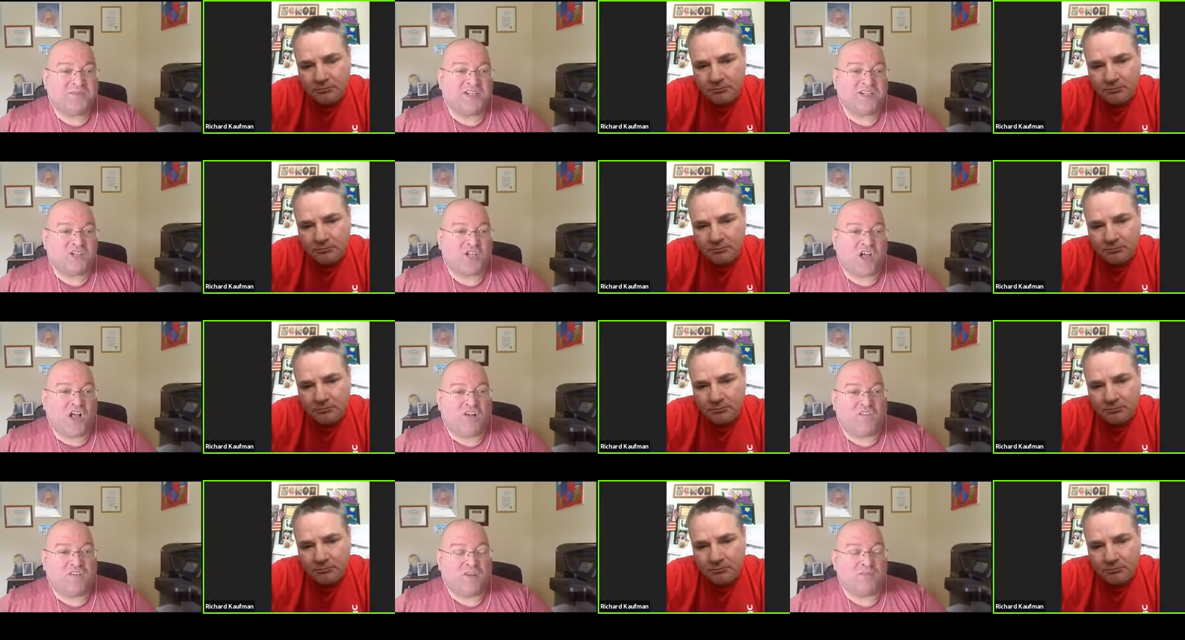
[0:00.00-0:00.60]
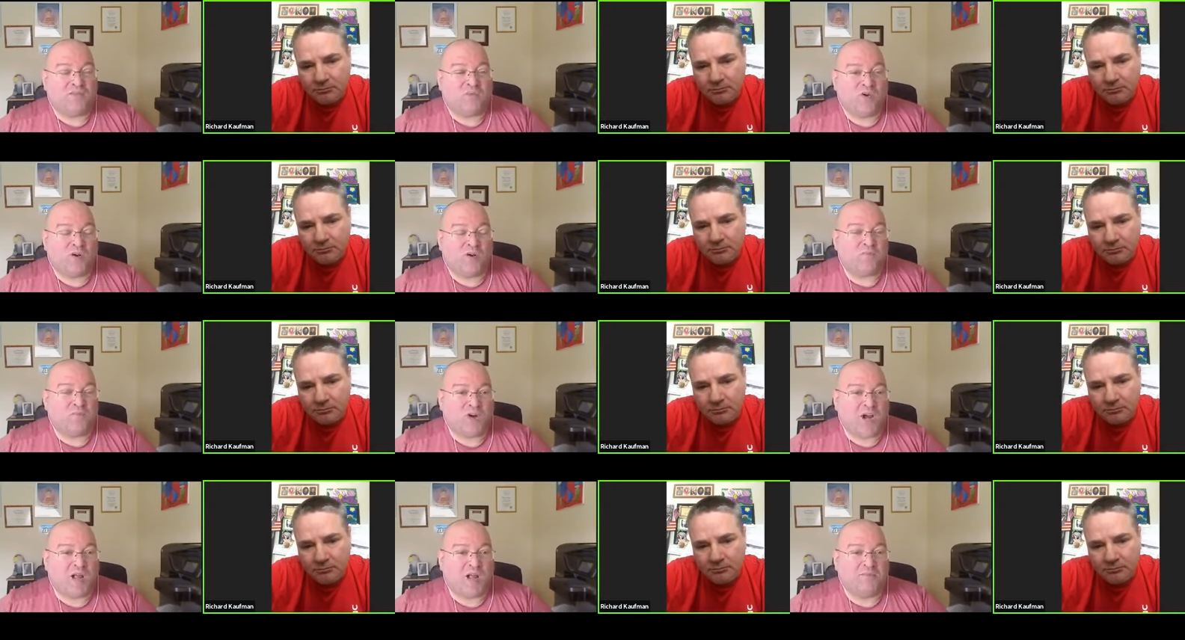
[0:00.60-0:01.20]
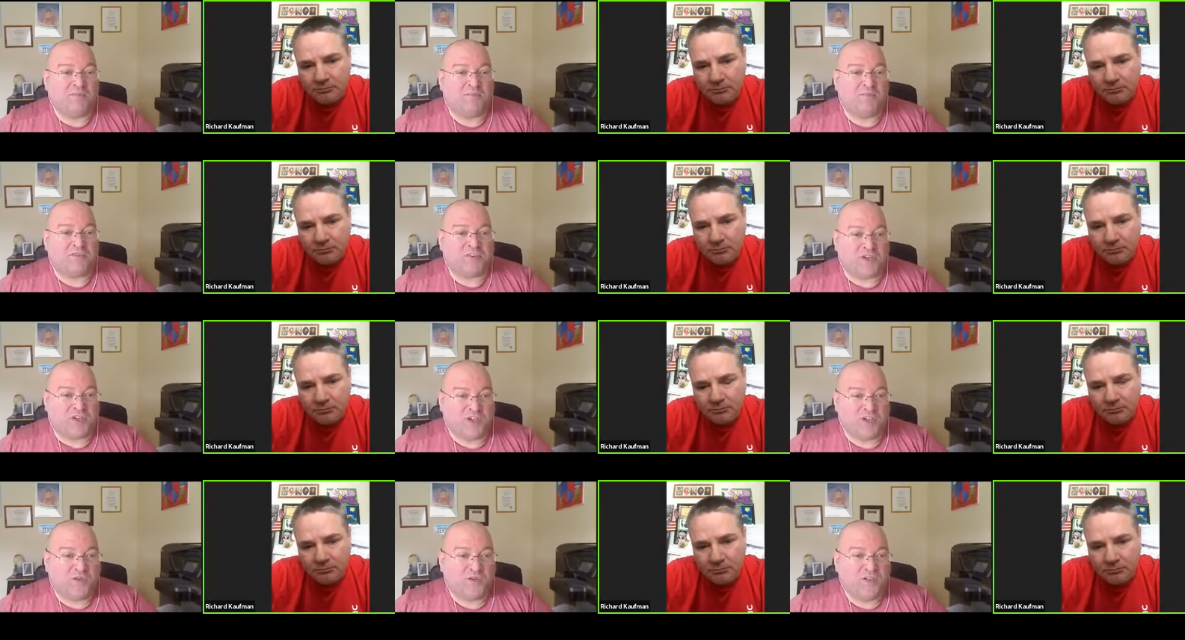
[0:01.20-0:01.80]
Speaker 1: to solve an important problem for
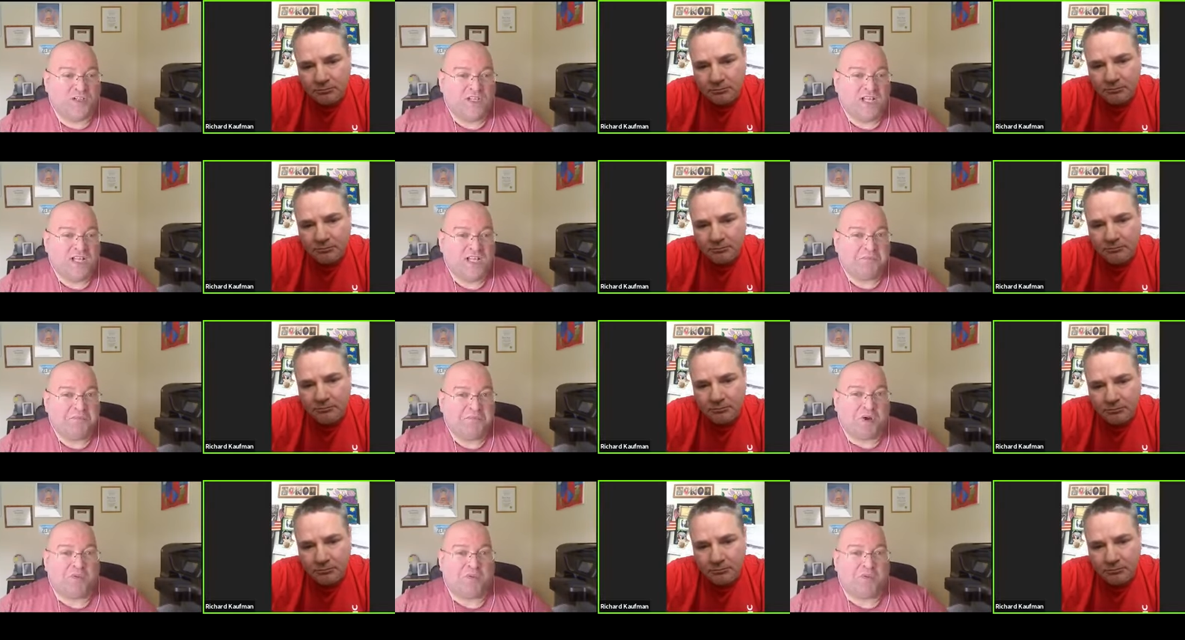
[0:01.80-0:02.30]
you, but